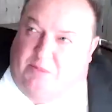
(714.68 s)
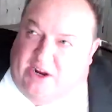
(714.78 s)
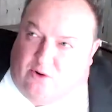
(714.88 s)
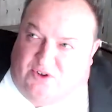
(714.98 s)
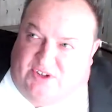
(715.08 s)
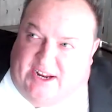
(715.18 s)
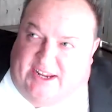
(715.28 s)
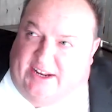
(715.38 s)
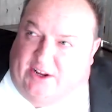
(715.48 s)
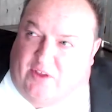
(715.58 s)
microsite and
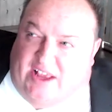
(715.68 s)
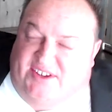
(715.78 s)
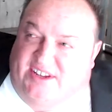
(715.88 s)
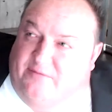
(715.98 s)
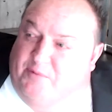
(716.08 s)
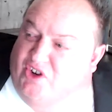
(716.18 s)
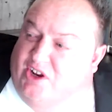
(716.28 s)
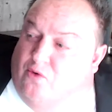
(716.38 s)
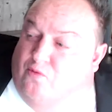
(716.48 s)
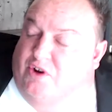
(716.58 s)
getting all that stuff, but you
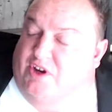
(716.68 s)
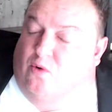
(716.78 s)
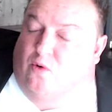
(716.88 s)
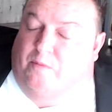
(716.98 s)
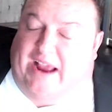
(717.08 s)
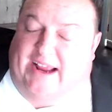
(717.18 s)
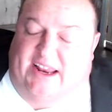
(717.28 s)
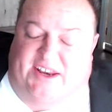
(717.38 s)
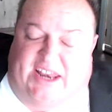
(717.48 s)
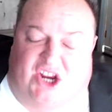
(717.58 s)
get a really cool back
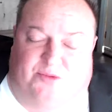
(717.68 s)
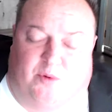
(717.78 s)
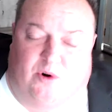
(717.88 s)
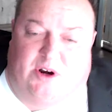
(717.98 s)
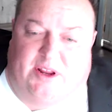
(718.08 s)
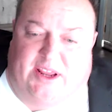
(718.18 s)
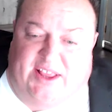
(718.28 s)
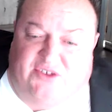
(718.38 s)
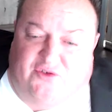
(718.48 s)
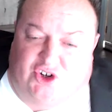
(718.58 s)
end dashboard, and
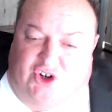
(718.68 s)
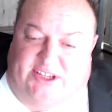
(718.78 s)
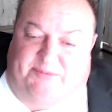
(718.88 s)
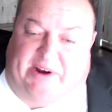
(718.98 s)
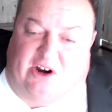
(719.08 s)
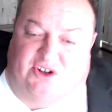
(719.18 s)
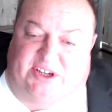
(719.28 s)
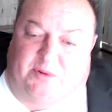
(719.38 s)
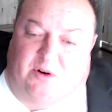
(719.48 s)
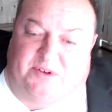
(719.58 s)
that's for
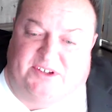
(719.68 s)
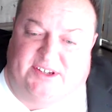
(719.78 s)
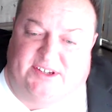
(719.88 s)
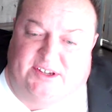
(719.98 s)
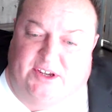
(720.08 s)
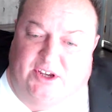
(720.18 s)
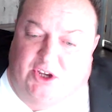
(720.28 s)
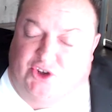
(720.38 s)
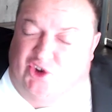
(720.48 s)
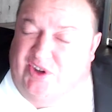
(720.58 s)
transparency purposes.
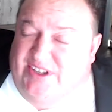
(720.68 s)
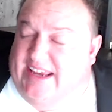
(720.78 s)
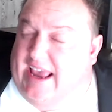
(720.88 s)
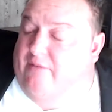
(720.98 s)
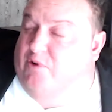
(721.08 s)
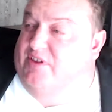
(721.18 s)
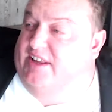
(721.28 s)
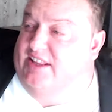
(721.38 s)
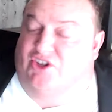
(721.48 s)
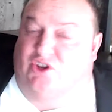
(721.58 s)
So you can see
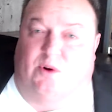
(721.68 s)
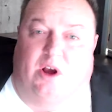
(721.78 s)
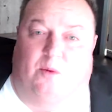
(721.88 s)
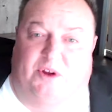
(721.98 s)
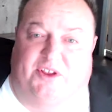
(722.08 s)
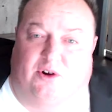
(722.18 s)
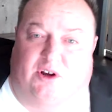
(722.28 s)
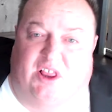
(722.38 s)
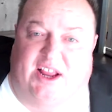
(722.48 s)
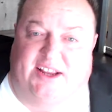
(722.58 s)
everything that's going on with your
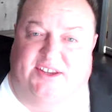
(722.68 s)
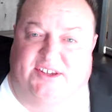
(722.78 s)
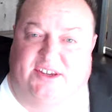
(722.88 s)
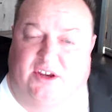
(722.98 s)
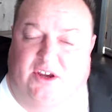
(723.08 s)
clients,